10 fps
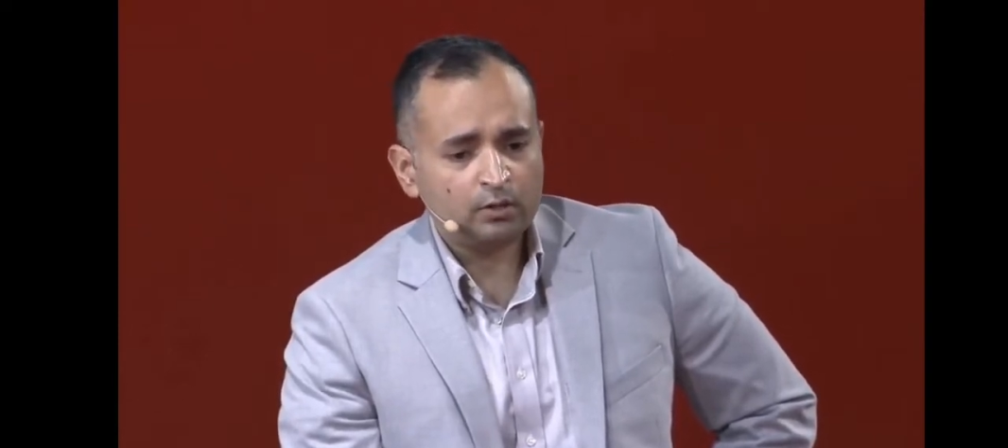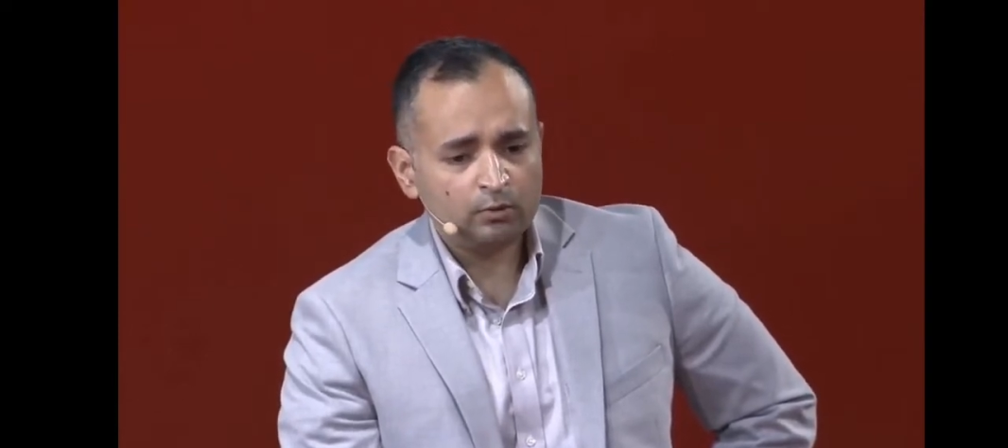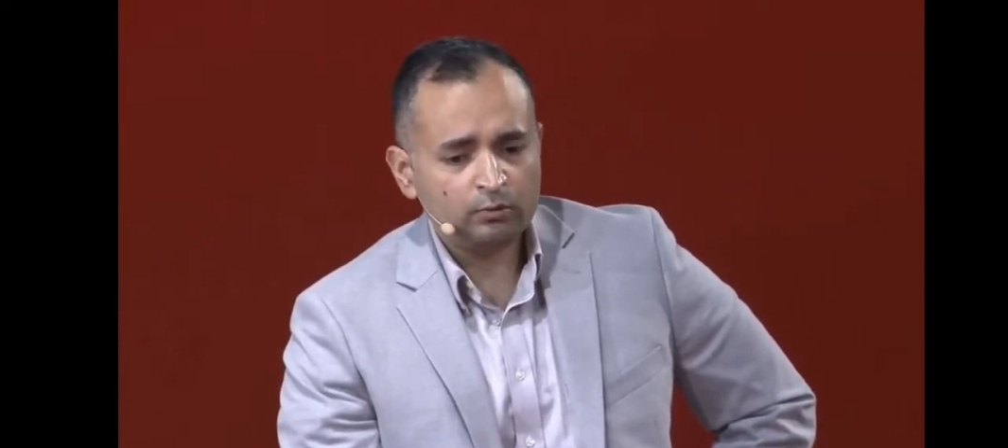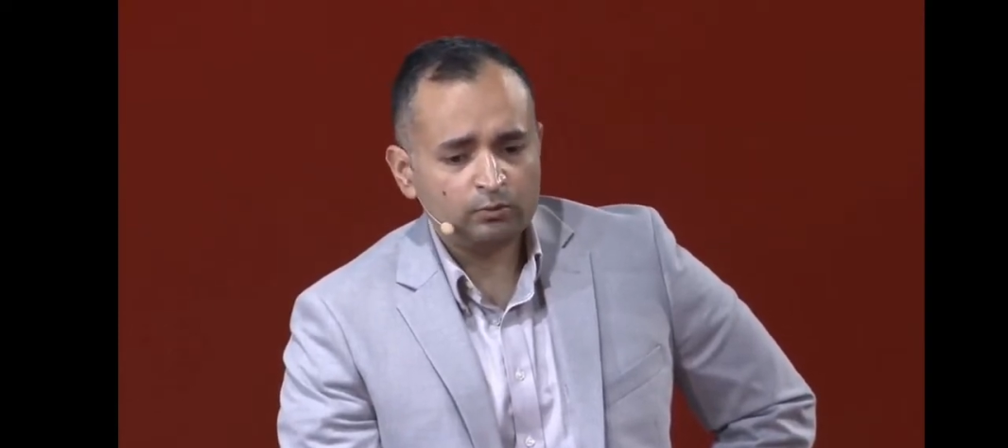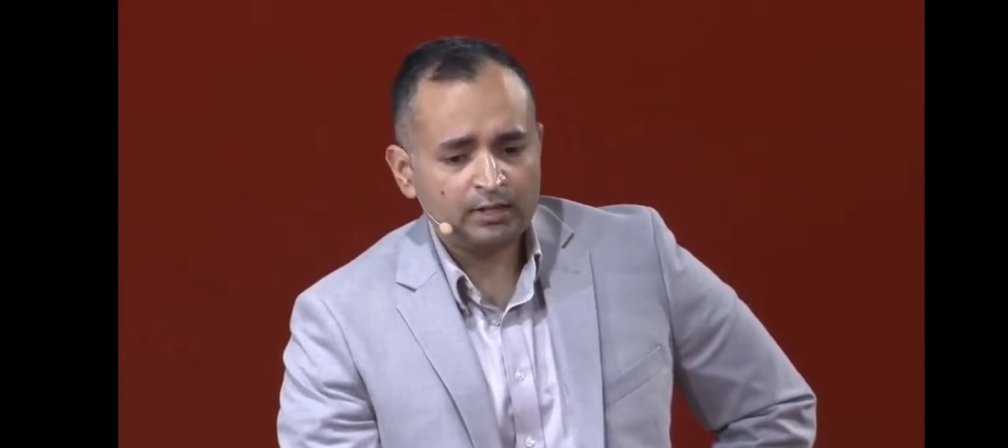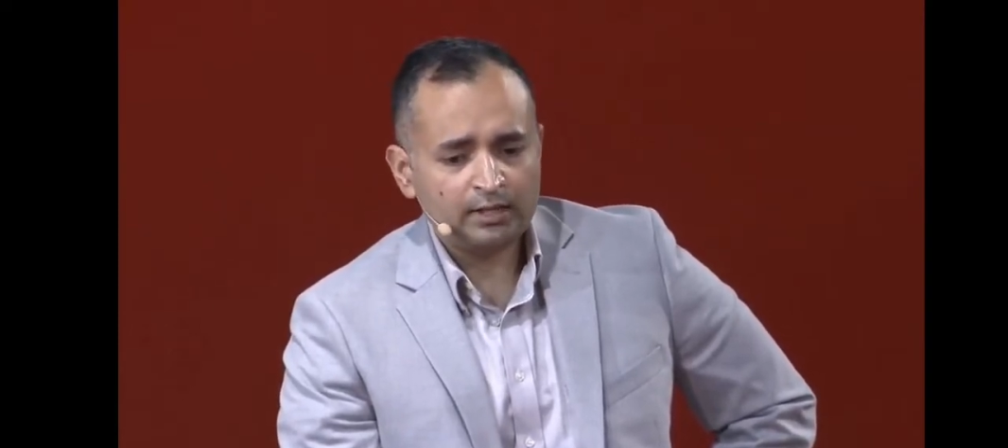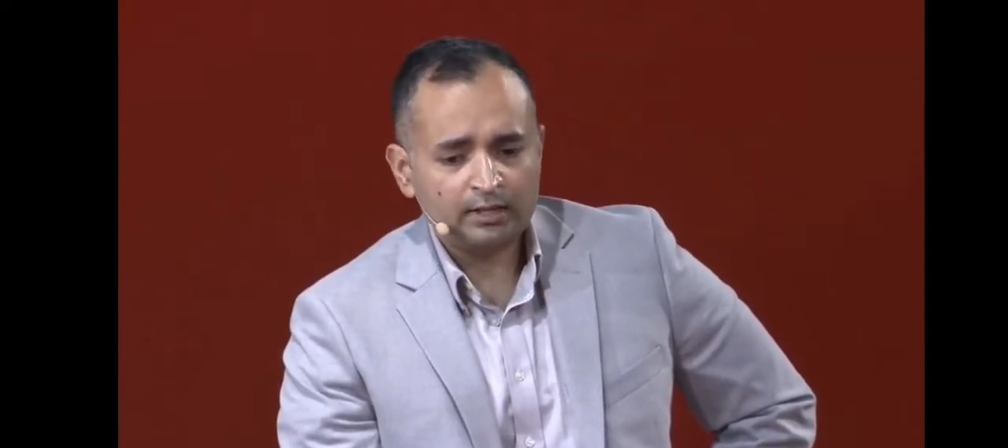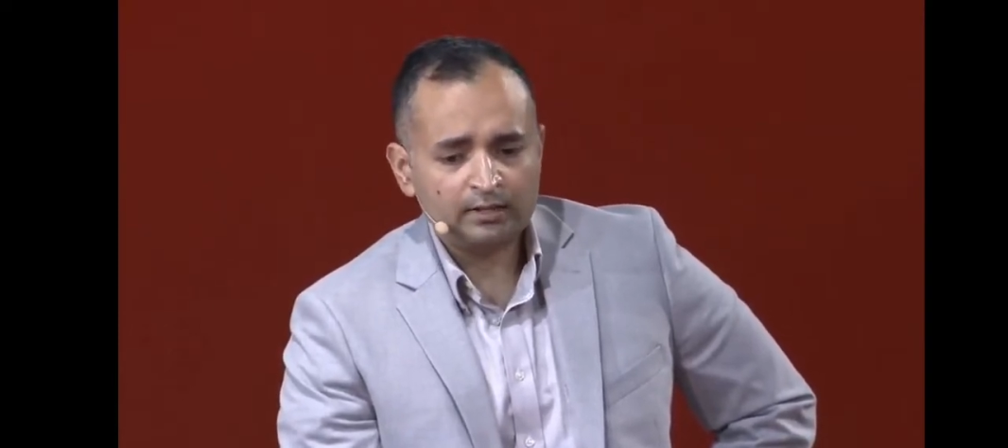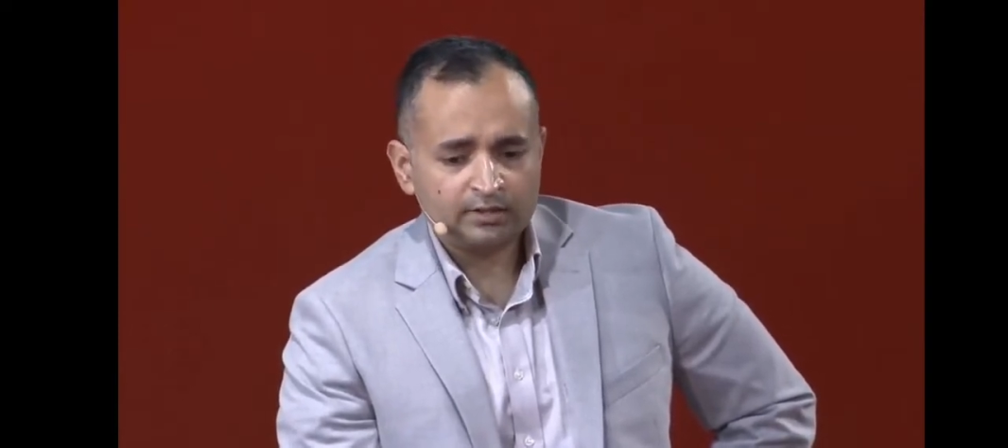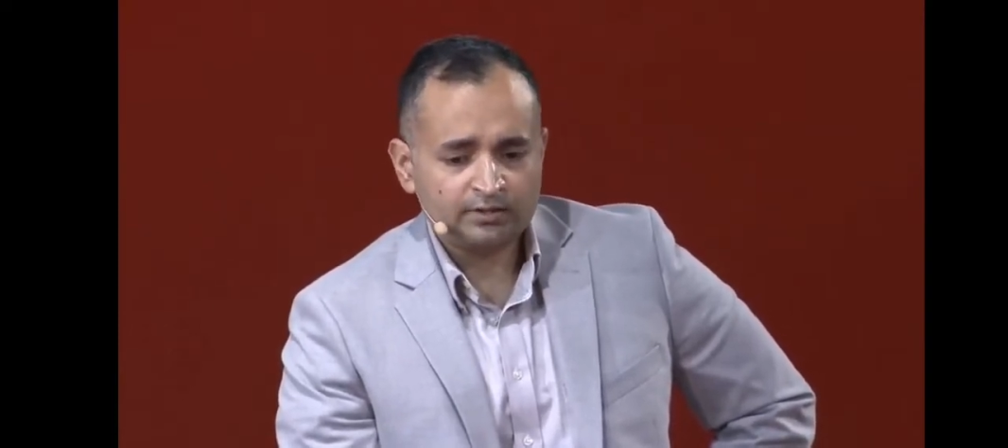owned
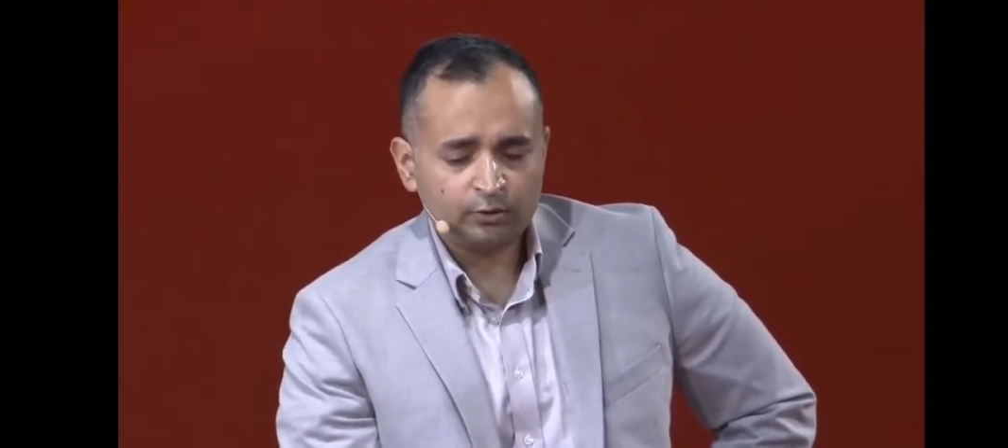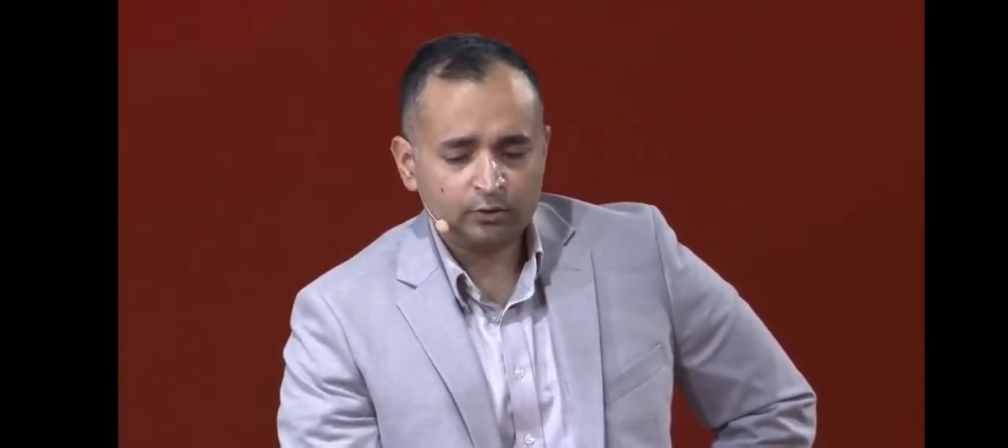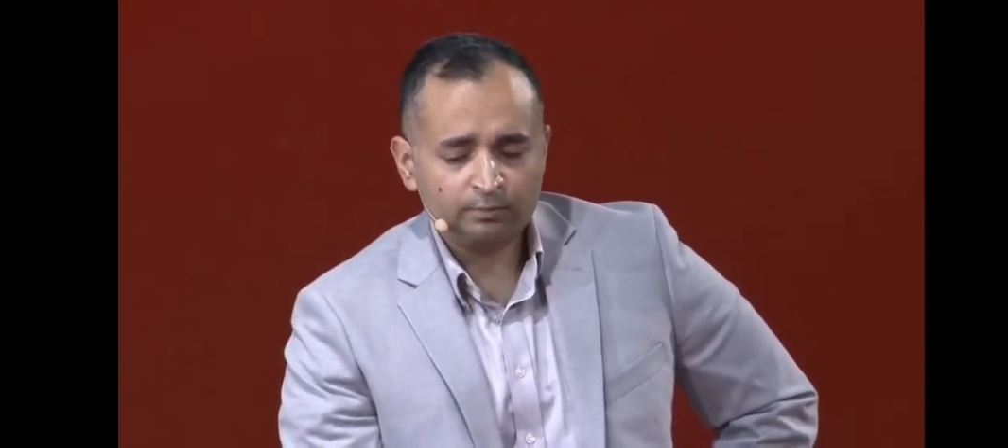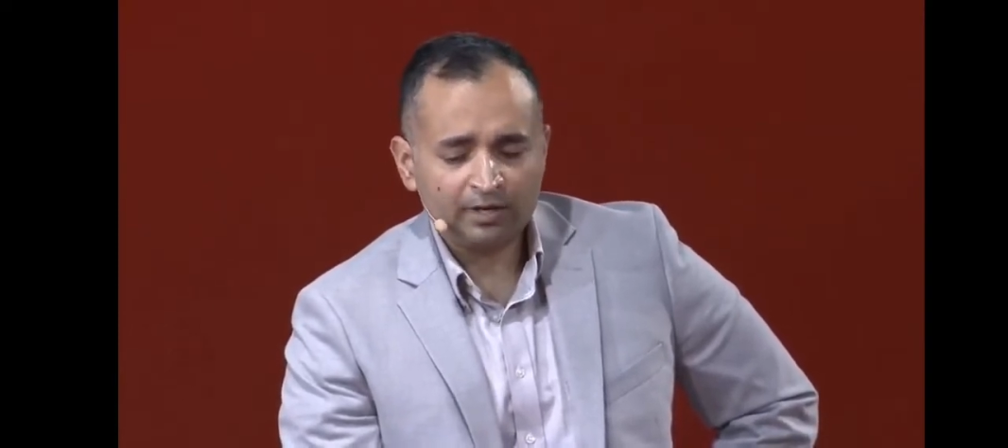and executed